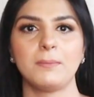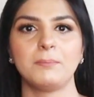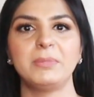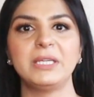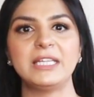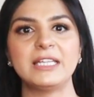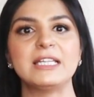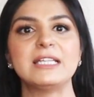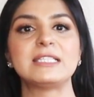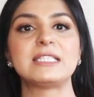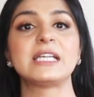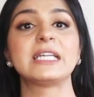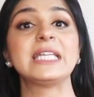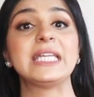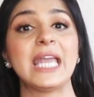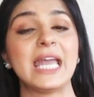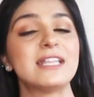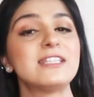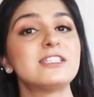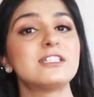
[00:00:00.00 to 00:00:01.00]
because a
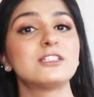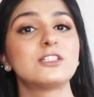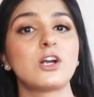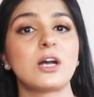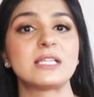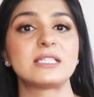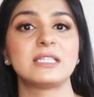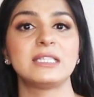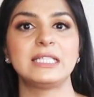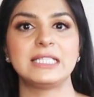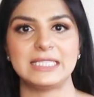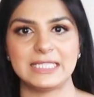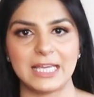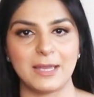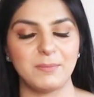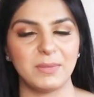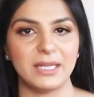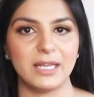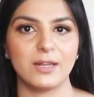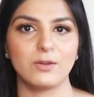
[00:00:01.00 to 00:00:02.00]
cancer-causing
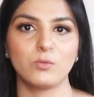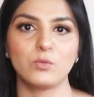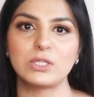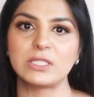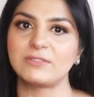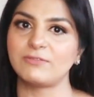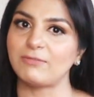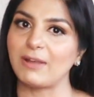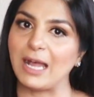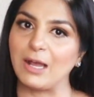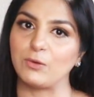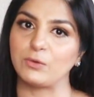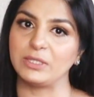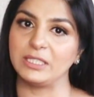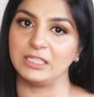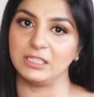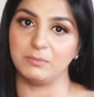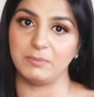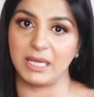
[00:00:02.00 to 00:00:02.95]
contaminant was found in the